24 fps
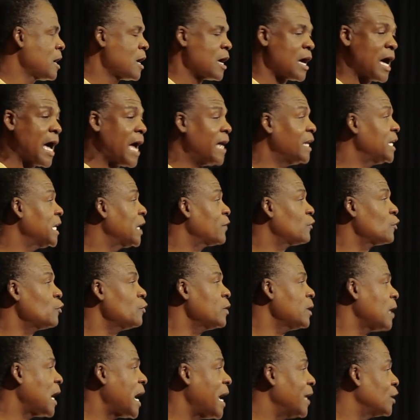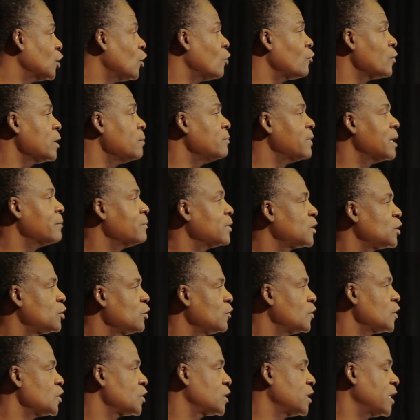I never I don't remember to
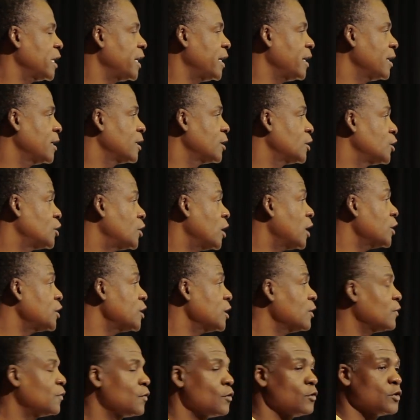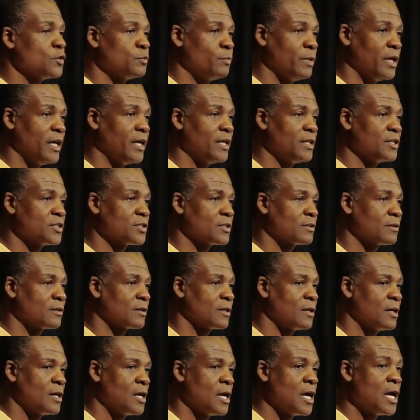this day touching first base.
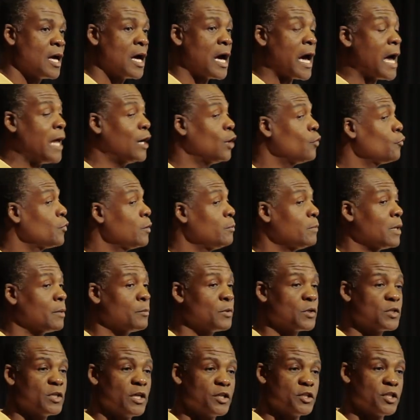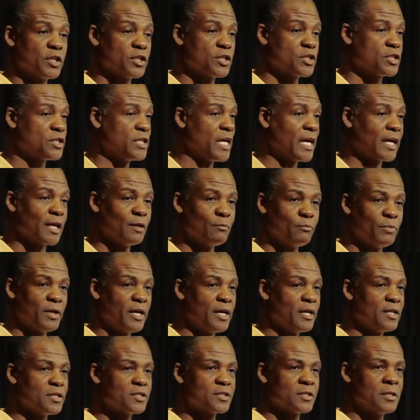I don't remember touching second
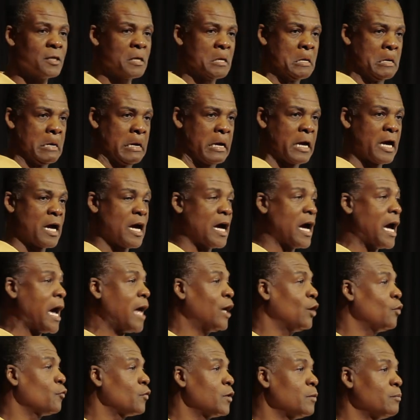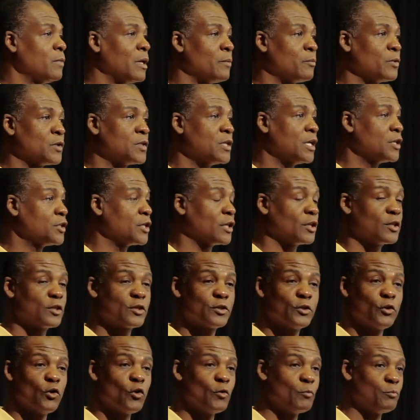base. I don't remember touching
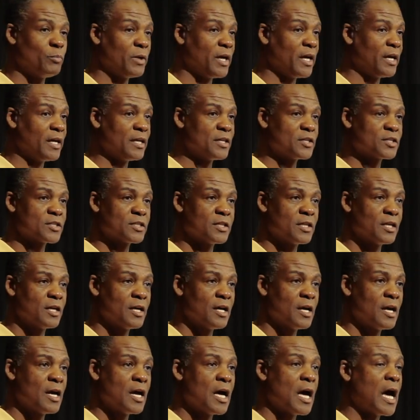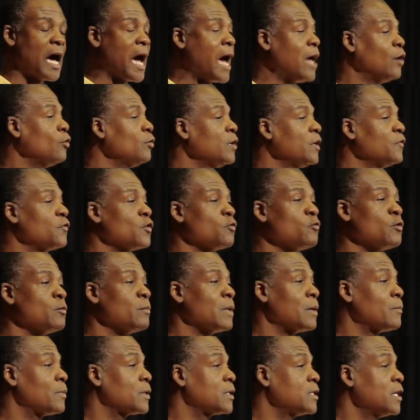third base. I don't even
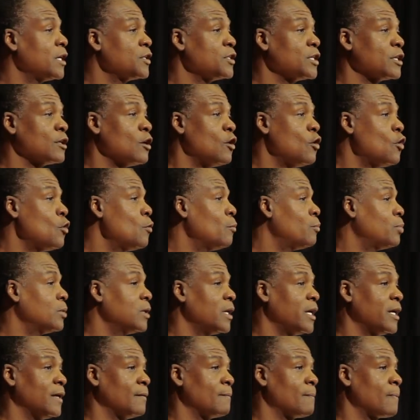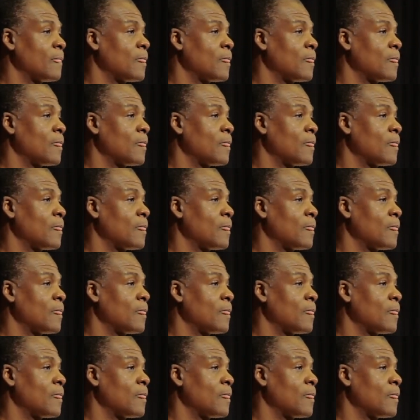remember touching home plate.